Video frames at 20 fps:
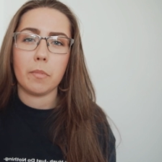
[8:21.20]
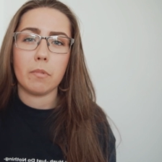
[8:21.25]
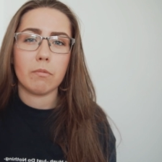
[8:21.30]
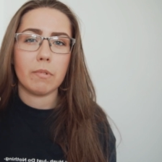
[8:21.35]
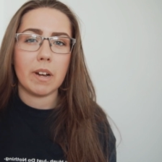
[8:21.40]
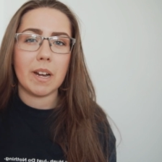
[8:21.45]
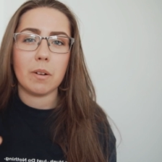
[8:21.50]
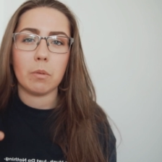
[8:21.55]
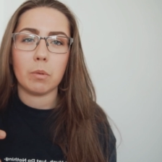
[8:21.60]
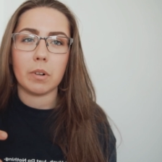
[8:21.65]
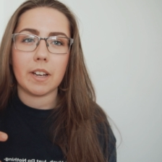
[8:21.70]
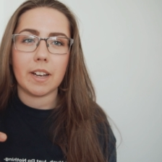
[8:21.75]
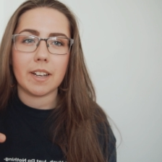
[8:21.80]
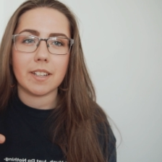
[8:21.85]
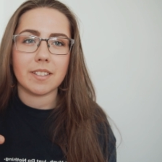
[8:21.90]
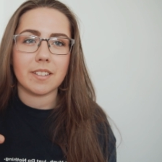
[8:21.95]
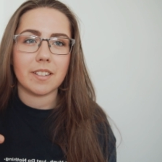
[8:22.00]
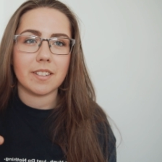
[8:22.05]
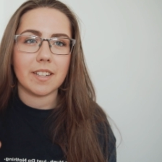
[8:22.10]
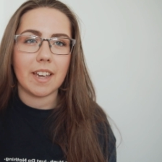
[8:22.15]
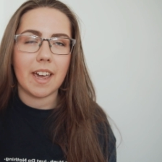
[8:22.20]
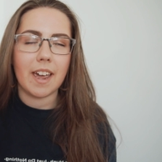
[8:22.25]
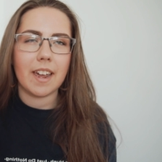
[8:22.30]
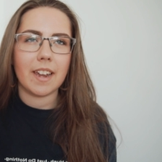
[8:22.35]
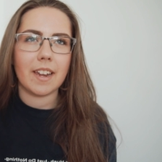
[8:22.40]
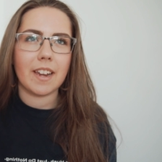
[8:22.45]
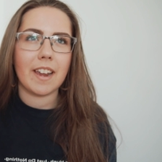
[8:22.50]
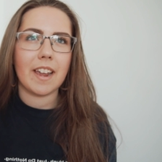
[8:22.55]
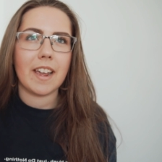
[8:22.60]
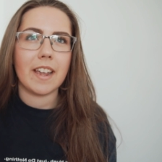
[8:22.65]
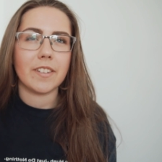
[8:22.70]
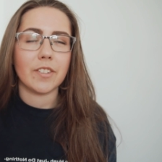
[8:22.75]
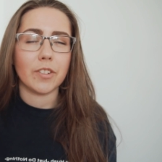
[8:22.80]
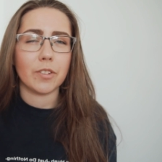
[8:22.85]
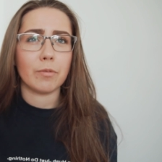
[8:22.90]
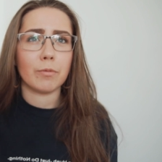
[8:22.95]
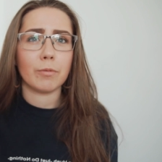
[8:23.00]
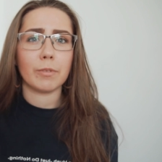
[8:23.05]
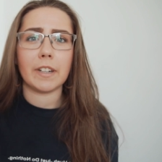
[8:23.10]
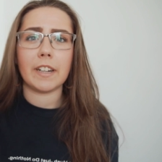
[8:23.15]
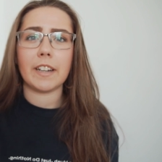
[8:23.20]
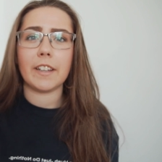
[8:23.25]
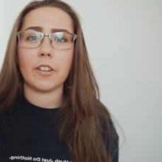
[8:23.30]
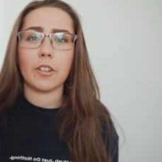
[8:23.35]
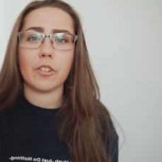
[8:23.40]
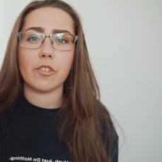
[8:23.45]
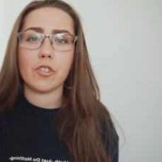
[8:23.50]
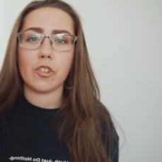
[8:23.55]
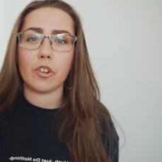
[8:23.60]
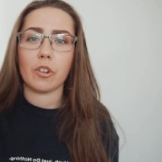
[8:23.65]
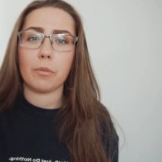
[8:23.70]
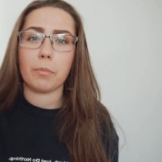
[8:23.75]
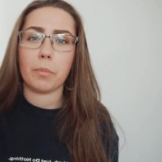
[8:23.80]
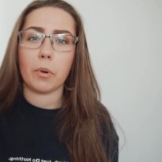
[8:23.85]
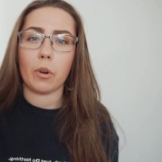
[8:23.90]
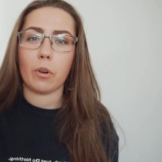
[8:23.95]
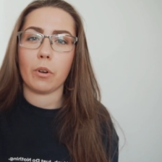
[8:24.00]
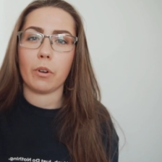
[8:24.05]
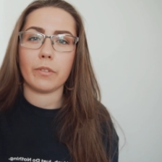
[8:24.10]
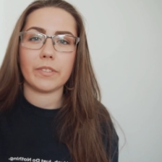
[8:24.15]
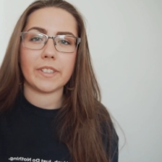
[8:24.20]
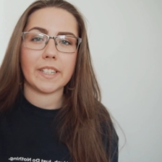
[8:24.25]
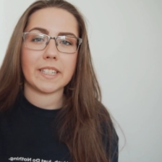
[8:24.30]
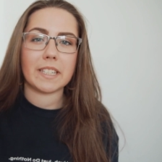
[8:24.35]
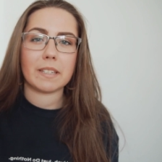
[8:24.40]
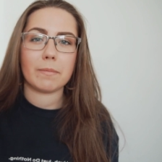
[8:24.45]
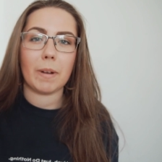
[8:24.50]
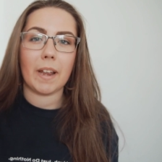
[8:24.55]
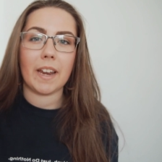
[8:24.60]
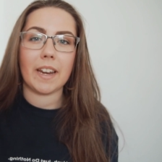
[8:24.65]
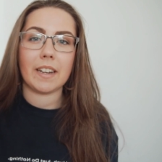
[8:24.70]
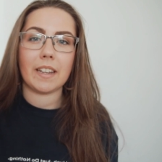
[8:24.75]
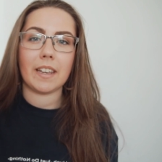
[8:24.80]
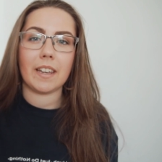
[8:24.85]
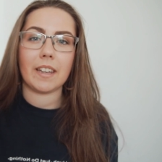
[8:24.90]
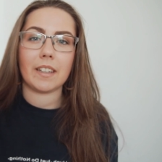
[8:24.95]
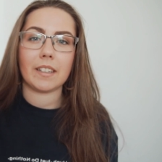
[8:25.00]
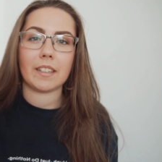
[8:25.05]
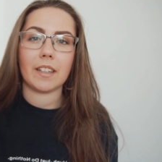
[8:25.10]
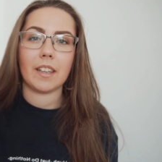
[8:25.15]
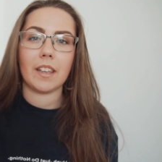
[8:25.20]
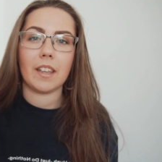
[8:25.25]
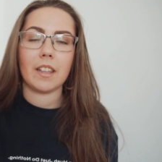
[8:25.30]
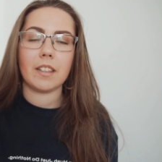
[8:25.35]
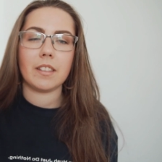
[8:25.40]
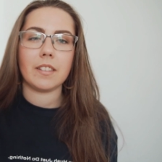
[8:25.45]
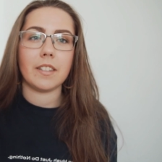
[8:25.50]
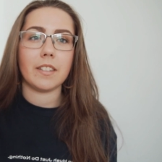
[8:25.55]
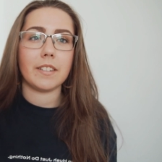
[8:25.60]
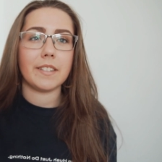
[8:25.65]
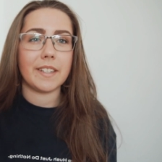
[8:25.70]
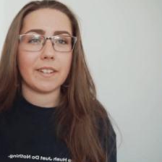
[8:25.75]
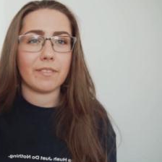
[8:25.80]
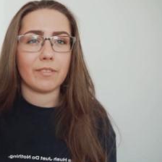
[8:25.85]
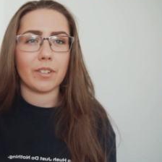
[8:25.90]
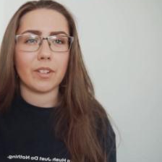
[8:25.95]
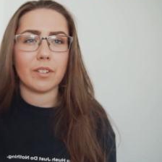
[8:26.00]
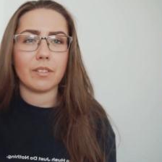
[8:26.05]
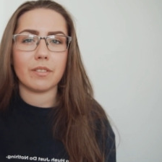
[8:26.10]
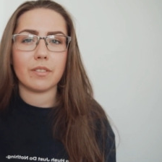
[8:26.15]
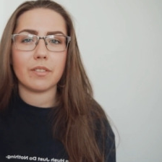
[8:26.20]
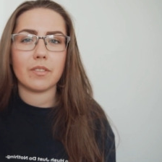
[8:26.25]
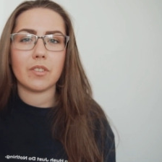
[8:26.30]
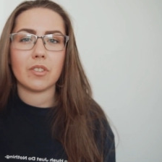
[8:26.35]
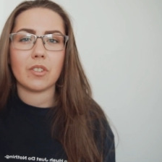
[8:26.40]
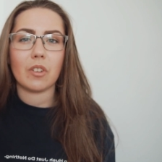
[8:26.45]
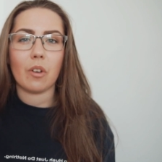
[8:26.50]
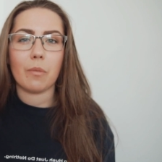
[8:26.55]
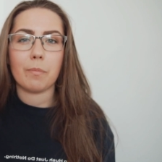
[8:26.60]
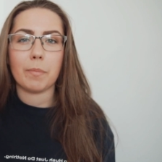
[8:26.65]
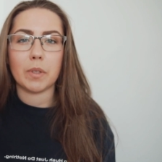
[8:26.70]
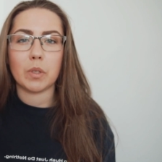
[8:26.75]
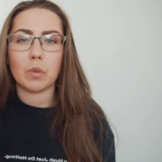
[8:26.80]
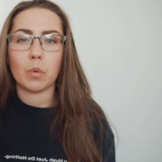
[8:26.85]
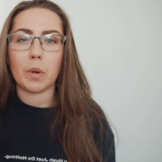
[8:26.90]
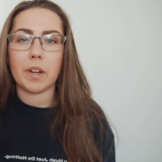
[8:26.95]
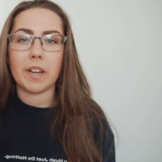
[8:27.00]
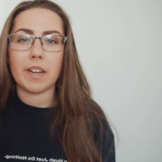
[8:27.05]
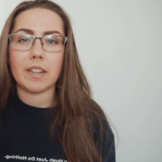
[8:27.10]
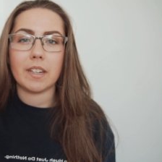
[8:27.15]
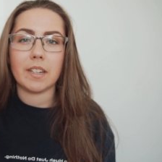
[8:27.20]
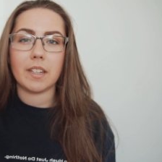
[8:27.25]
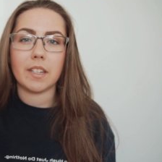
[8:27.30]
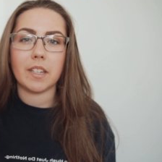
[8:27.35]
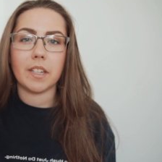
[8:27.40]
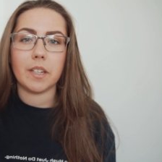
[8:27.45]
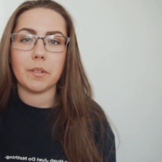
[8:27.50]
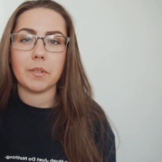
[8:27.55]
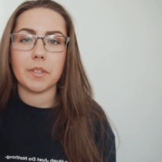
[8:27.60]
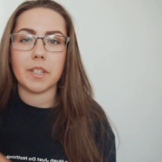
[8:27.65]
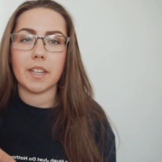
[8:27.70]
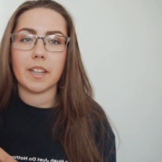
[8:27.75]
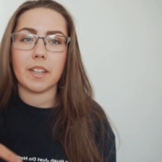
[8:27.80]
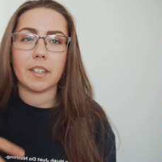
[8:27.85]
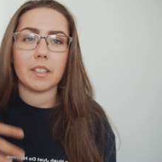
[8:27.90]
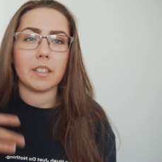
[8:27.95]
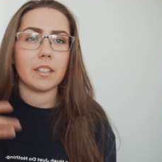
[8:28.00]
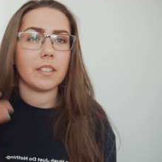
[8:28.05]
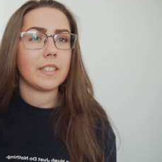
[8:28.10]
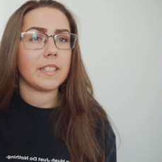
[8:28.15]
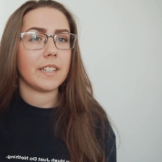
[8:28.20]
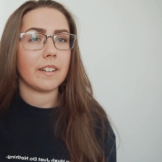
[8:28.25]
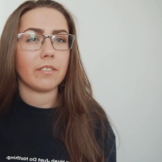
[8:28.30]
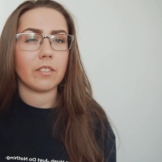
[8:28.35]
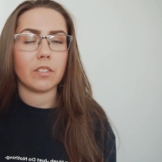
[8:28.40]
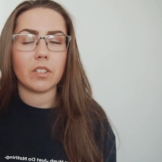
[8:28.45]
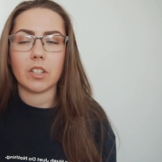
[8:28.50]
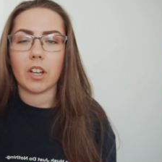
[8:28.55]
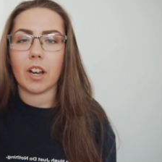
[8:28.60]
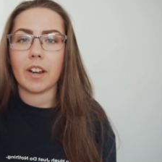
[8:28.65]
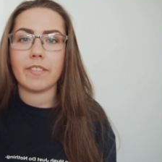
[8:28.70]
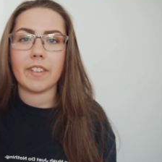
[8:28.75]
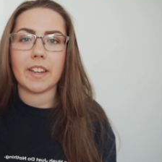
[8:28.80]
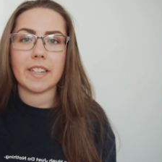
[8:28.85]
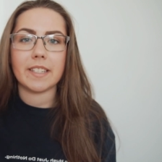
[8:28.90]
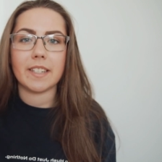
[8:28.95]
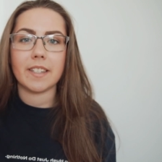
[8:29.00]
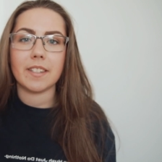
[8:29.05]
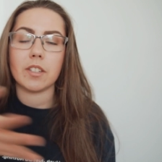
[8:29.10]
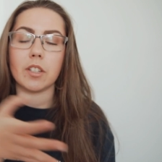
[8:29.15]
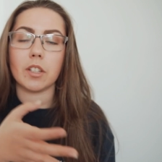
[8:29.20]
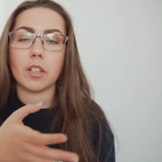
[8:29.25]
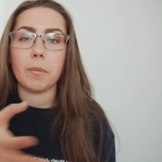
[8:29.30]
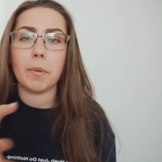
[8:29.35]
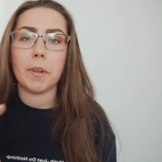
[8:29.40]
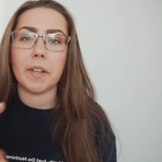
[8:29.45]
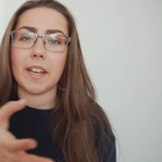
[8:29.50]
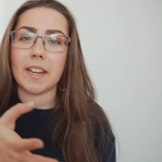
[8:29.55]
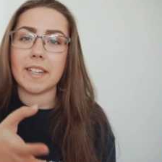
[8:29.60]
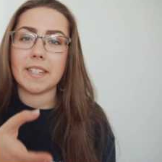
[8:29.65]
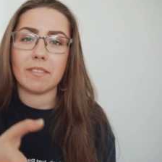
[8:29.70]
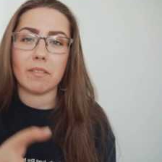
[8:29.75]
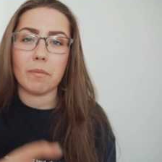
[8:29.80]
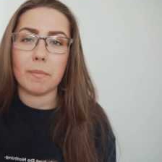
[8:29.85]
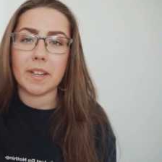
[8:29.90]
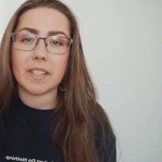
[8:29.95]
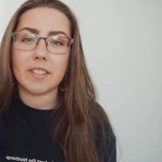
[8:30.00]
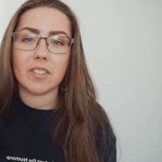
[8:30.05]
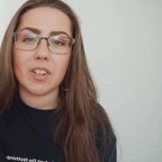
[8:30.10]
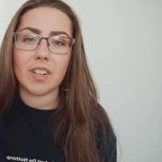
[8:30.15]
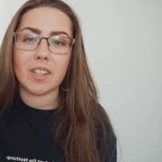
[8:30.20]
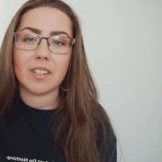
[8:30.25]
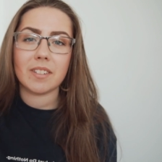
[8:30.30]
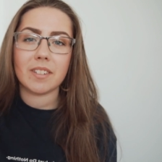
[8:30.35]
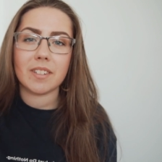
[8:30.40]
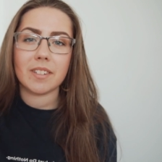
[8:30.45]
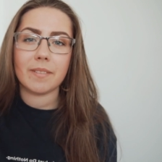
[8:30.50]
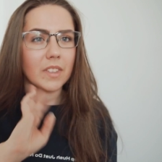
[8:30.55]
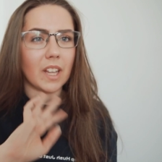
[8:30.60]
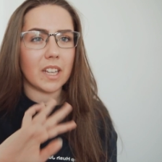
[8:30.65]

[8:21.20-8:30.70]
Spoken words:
read what it has to say. It does a really good job of explaining the difference between using different typefaces to communicate different messages.